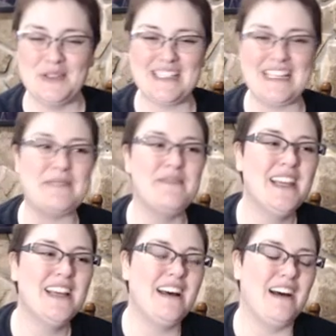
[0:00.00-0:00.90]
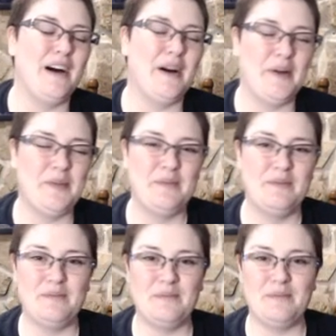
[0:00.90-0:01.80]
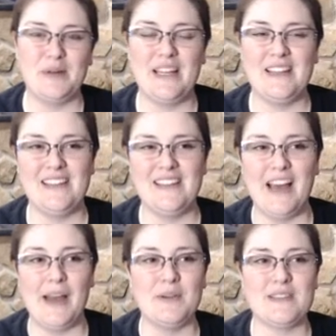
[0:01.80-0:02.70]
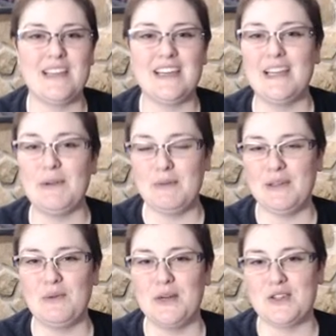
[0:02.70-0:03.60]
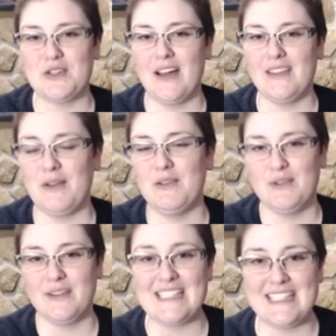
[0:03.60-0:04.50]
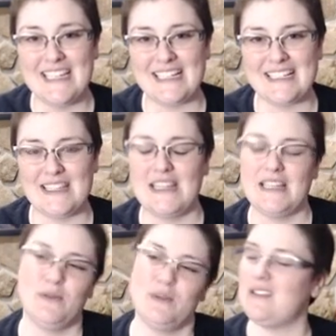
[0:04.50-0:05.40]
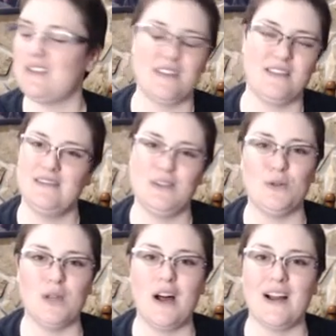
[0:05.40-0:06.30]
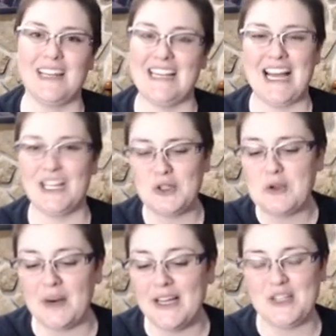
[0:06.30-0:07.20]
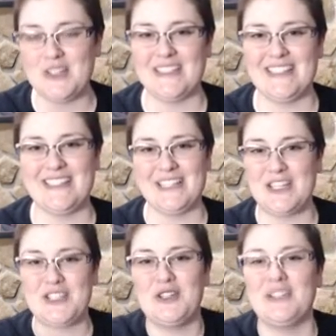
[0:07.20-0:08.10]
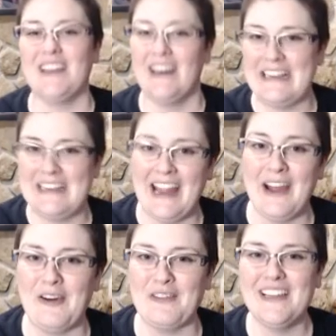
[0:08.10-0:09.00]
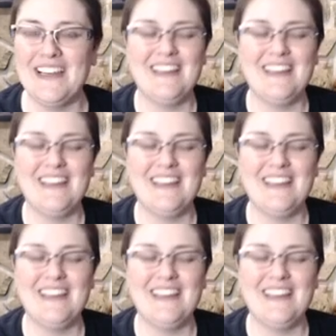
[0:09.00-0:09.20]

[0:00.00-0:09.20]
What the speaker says: We'll see. But I was thinking it would be the one shot that I would do on the 6th, and then it was too long, and it had too much that I just couldn't cut it down.